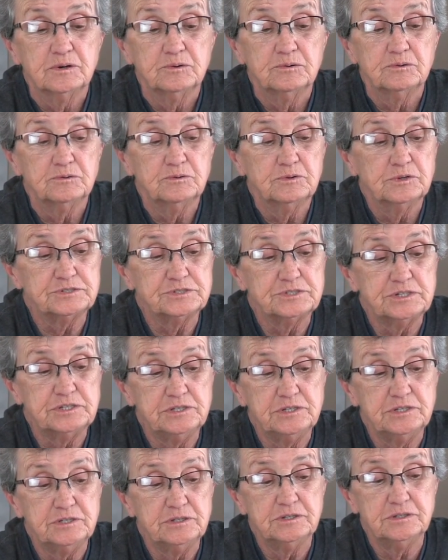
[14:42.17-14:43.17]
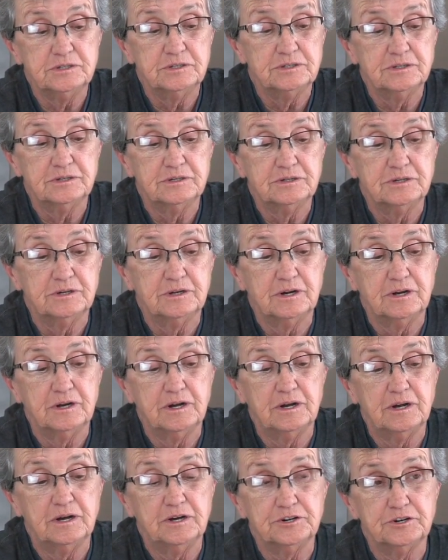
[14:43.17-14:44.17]
Well, see,
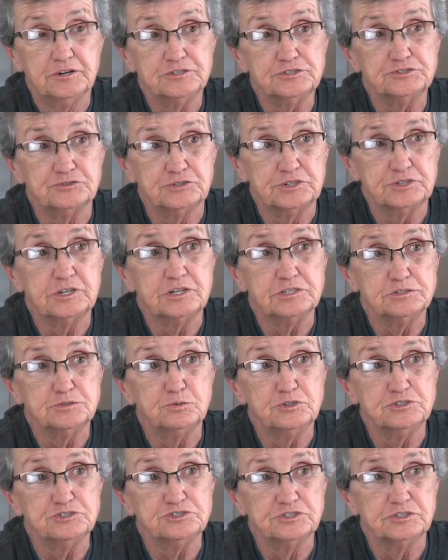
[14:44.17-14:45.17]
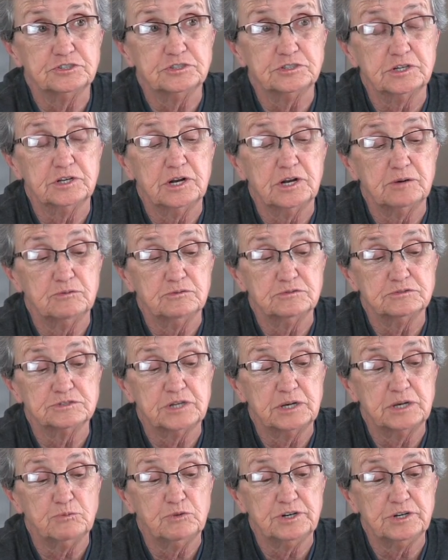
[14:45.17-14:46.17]
on her street, that's Washington,
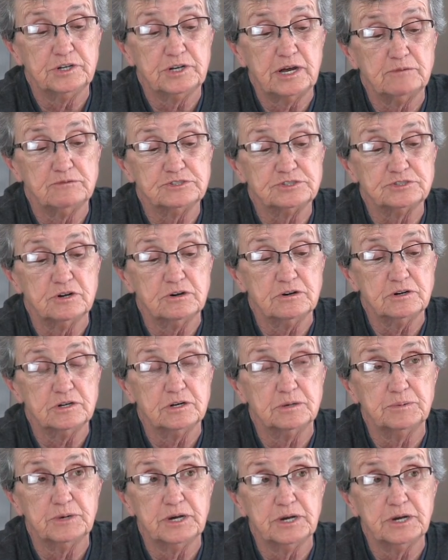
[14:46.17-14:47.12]
same one that I was talking about.